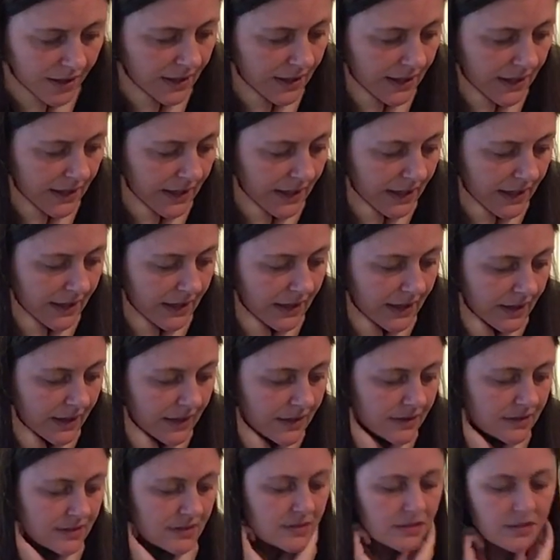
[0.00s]

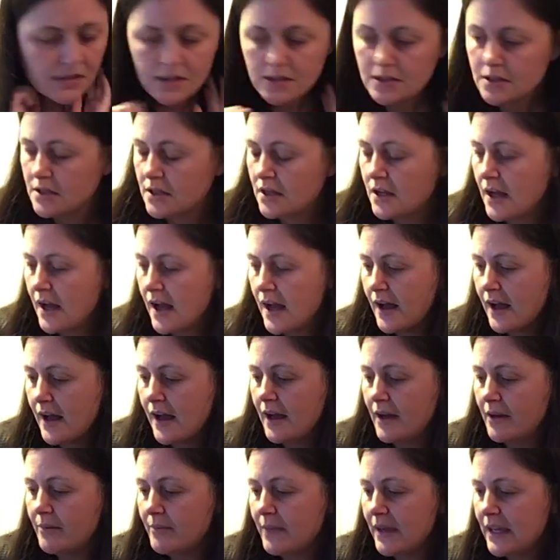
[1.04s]
and
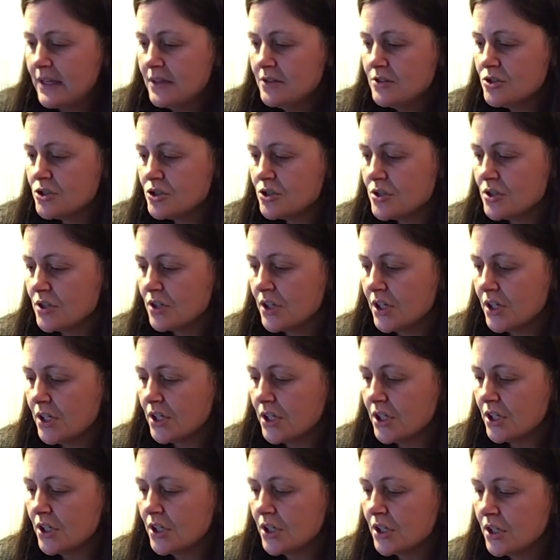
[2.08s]
I made
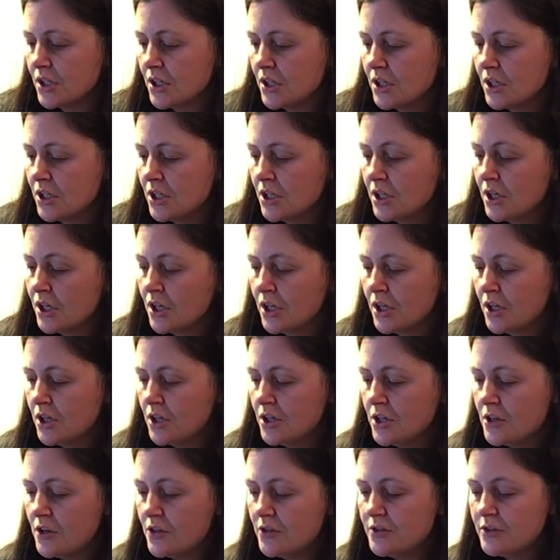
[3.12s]
sure
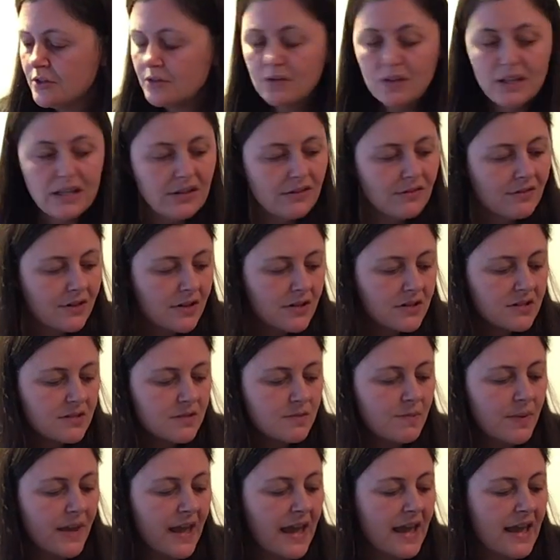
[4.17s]
to leave a
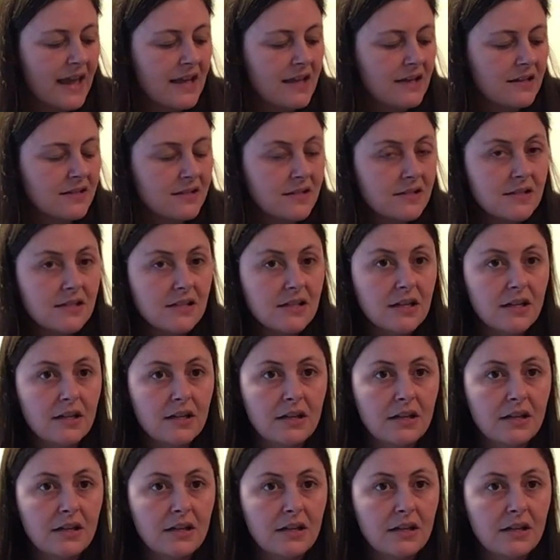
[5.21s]
space